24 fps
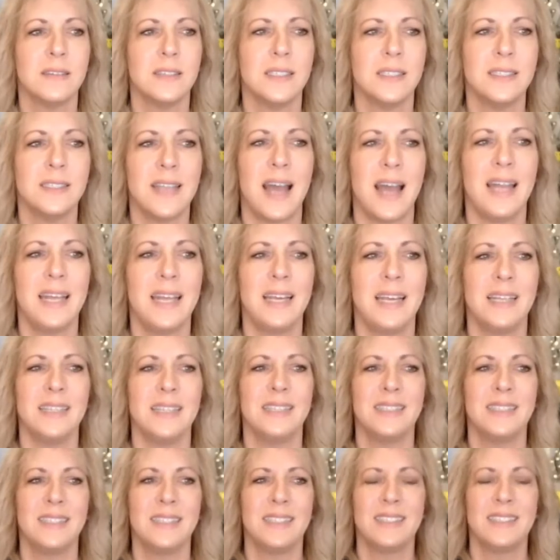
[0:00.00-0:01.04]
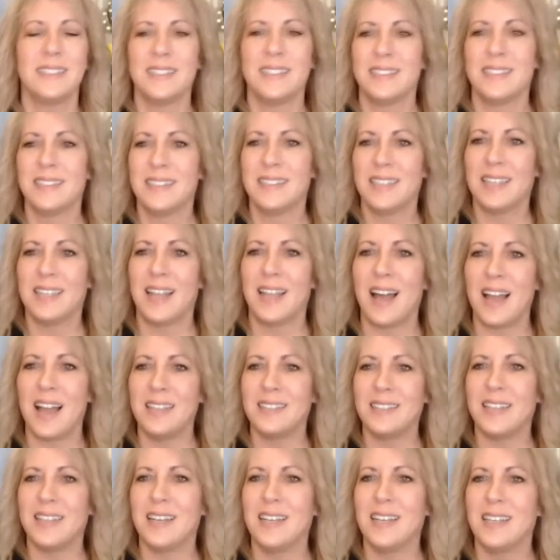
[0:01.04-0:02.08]
Is that it,
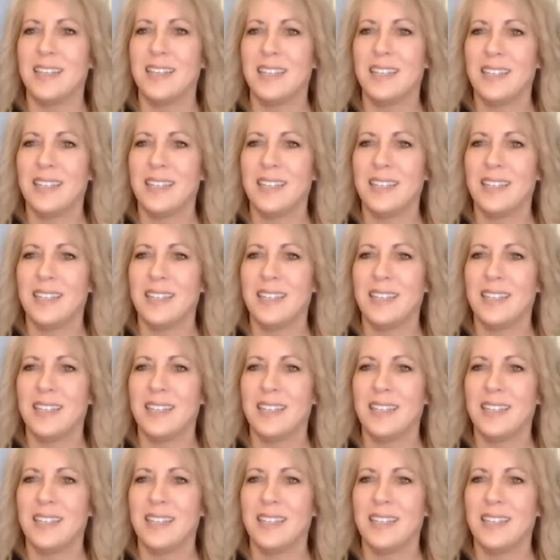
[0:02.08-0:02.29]
Eliza?